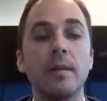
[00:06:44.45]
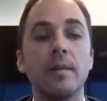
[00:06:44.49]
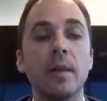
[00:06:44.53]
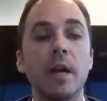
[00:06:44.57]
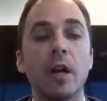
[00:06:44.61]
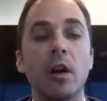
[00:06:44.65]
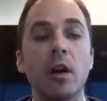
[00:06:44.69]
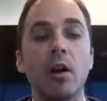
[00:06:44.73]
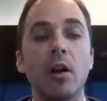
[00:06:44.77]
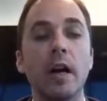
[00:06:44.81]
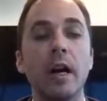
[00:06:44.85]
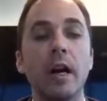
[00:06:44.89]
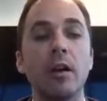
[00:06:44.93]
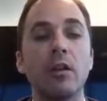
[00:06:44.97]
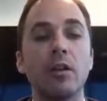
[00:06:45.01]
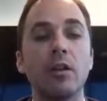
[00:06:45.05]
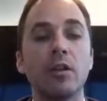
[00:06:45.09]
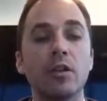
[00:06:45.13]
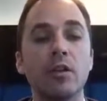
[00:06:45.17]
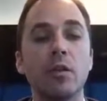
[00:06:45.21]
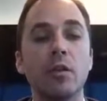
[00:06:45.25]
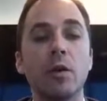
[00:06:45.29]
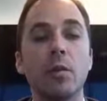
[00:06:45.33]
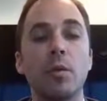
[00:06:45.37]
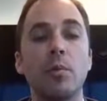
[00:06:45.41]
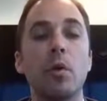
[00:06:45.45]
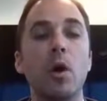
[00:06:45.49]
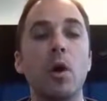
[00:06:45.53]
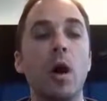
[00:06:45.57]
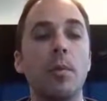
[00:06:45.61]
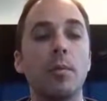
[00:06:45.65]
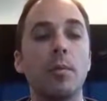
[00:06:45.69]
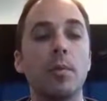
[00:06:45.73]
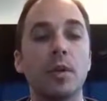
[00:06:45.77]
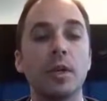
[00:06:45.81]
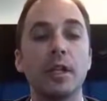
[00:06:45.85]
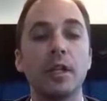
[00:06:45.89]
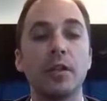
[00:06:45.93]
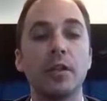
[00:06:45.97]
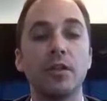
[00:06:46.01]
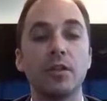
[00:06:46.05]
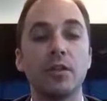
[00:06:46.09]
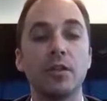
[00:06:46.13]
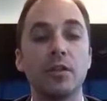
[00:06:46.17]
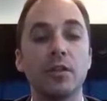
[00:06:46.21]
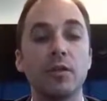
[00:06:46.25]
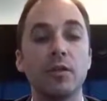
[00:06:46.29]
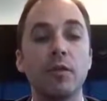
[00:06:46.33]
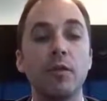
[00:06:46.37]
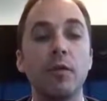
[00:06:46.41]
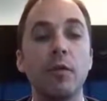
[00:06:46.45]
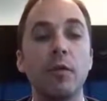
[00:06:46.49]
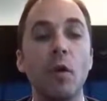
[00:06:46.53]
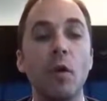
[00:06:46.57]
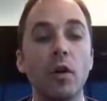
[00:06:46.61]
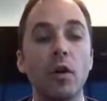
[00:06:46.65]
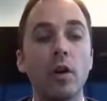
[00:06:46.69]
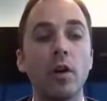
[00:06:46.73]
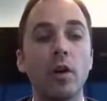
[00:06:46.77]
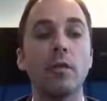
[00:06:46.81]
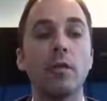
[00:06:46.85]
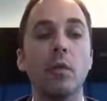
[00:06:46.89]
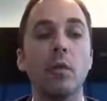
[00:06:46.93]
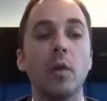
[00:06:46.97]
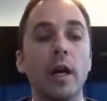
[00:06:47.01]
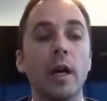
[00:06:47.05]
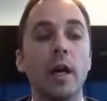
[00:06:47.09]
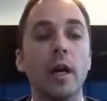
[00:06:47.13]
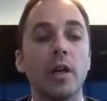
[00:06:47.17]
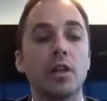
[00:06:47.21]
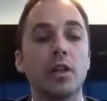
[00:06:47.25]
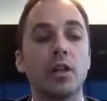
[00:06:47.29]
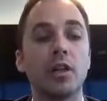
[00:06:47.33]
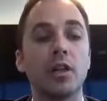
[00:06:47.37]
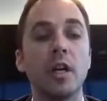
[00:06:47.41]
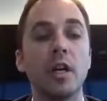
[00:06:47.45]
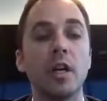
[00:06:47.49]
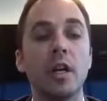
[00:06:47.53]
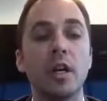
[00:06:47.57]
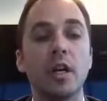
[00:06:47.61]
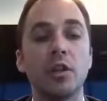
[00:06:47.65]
And our Arizona properties, 4 of which